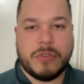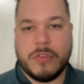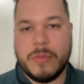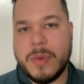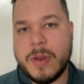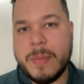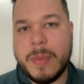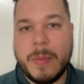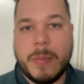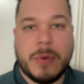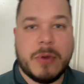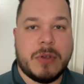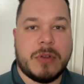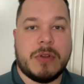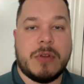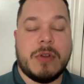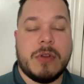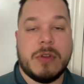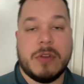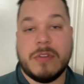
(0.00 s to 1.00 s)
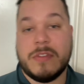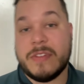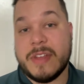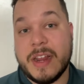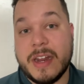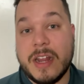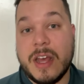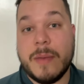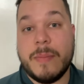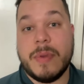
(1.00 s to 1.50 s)
so many people could
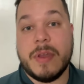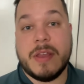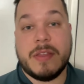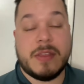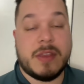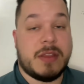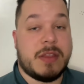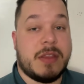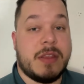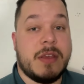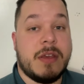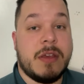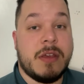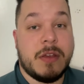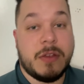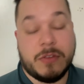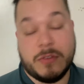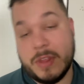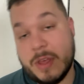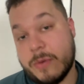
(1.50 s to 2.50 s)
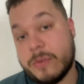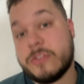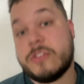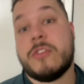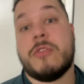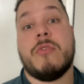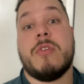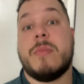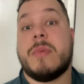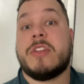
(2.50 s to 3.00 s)
sign up. And then, so that was
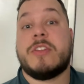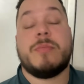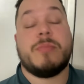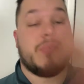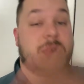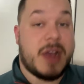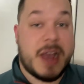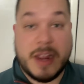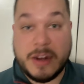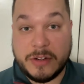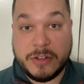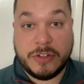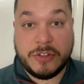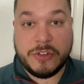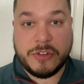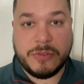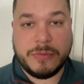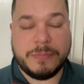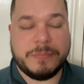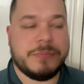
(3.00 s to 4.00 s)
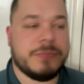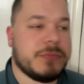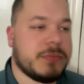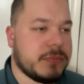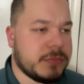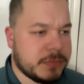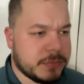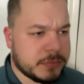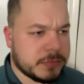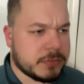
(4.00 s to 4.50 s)
3 months prior to June.
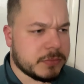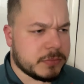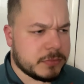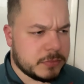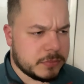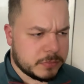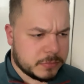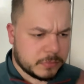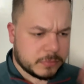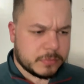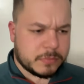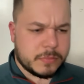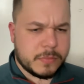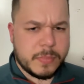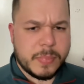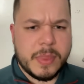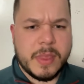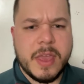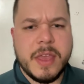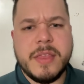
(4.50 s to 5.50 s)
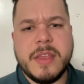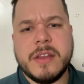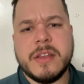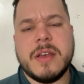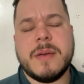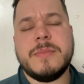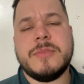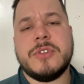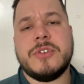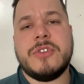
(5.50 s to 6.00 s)
And then
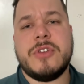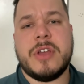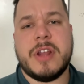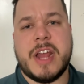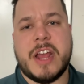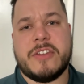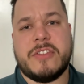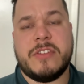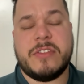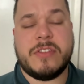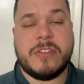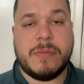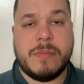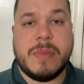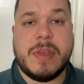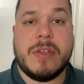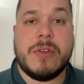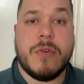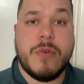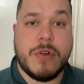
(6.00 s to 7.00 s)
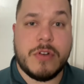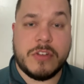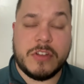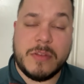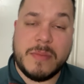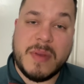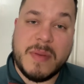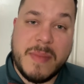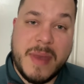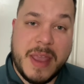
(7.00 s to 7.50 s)
come June, you can actually submit your orders
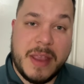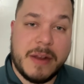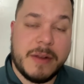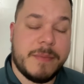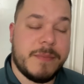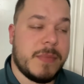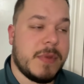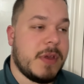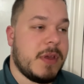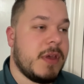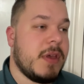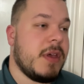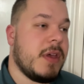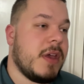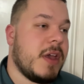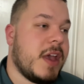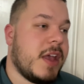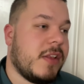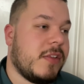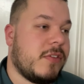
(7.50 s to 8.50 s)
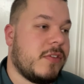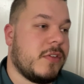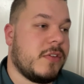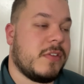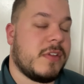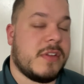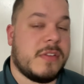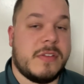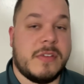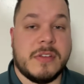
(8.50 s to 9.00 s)
to be made. And so
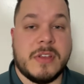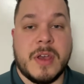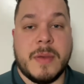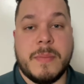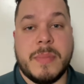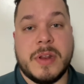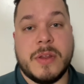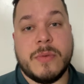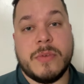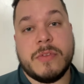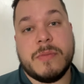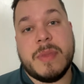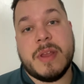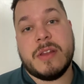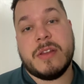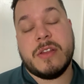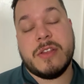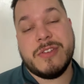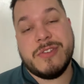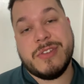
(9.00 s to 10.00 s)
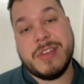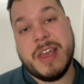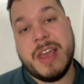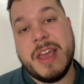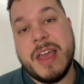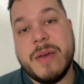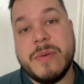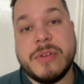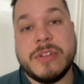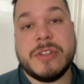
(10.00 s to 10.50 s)
since this company was made in the
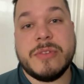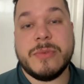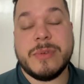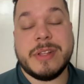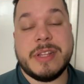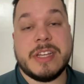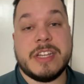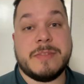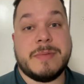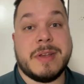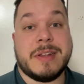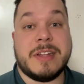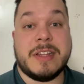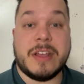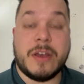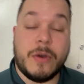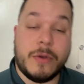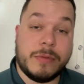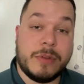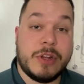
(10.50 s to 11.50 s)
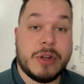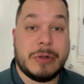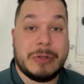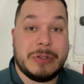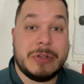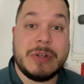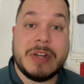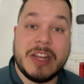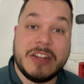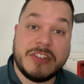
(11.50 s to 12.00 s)
UK, I wasn't really expecting a
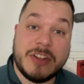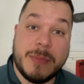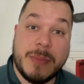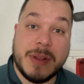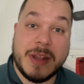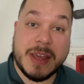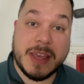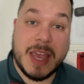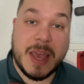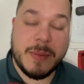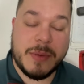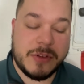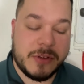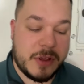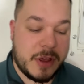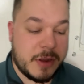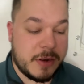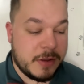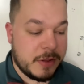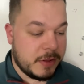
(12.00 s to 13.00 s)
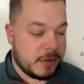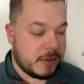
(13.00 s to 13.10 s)
2-day shipping like Amazon.